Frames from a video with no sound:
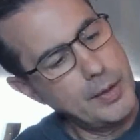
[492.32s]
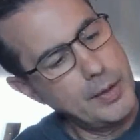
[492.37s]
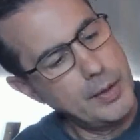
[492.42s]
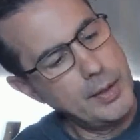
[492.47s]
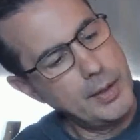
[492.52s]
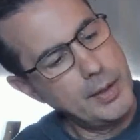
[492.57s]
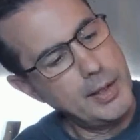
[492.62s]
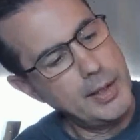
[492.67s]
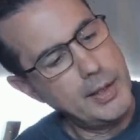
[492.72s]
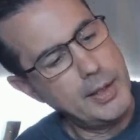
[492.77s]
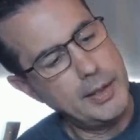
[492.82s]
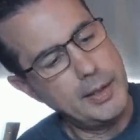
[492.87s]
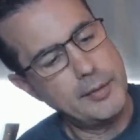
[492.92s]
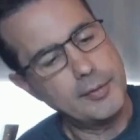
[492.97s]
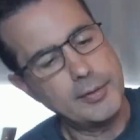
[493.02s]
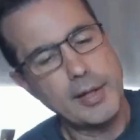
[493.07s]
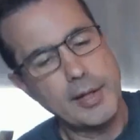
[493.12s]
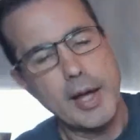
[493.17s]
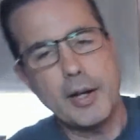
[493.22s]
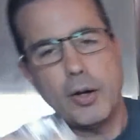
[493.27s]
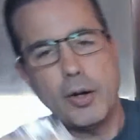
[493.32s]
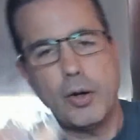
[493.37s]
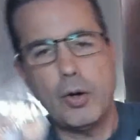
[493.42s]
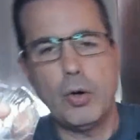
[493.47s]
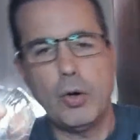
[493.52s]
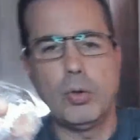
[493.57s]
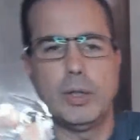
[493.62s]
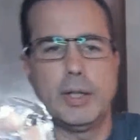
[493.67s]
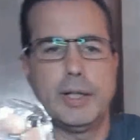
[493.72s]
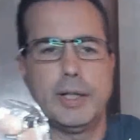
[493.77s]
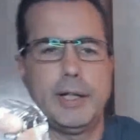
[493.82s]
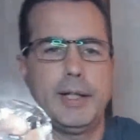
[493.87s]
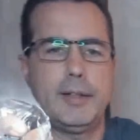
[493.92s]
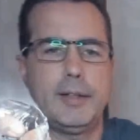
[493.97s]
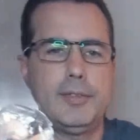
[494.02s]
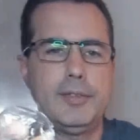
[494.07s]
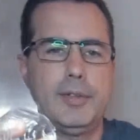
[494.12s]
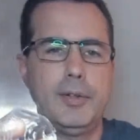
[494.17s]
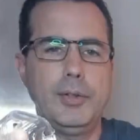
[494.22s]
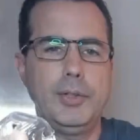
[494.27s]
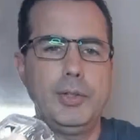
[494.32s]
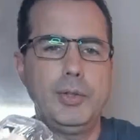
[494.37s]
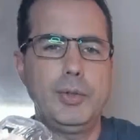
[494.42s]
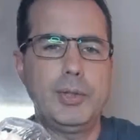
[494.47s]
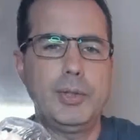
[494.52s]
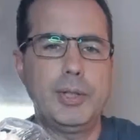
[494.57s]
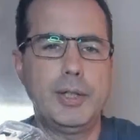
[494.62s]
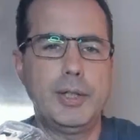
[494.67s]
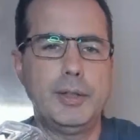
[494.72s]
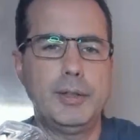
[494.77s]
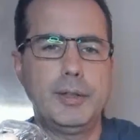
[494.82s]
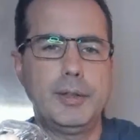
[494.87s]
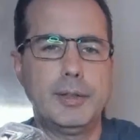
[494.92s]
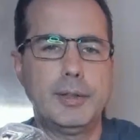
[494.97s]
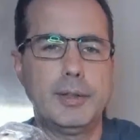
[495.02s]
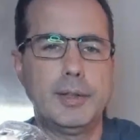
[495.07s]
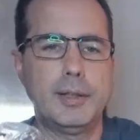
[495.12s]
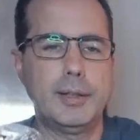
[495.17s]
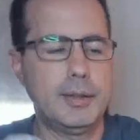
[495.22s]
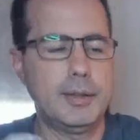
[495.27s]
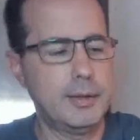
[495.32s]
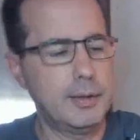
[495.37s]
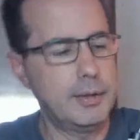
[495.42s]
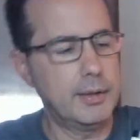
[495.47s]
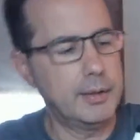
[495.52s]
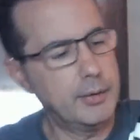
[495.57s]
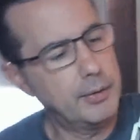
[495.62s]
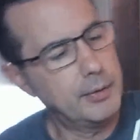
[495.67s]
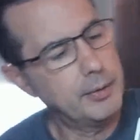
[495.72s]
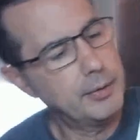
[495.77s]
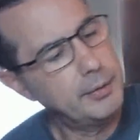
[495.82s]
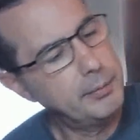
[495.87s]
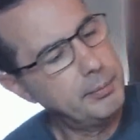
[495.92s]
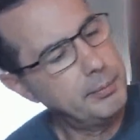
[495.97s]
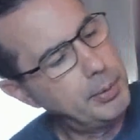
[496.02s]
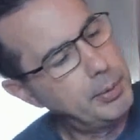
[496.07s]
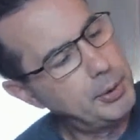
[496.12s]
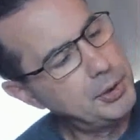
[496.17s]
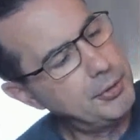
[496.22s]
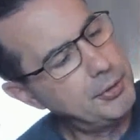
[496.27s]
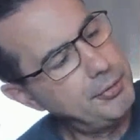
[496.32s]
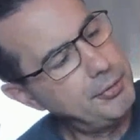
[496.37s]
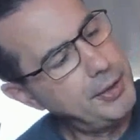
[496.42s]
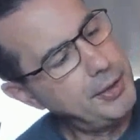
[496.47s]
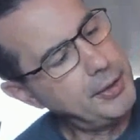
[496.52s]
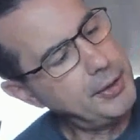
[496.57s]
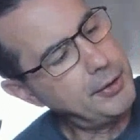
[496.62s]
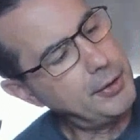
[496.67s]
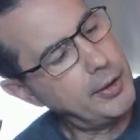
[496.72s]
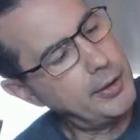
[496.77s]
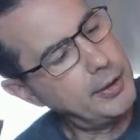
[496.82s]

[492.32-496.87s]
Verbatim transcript: and it's got a hole in it so you can put your finger on the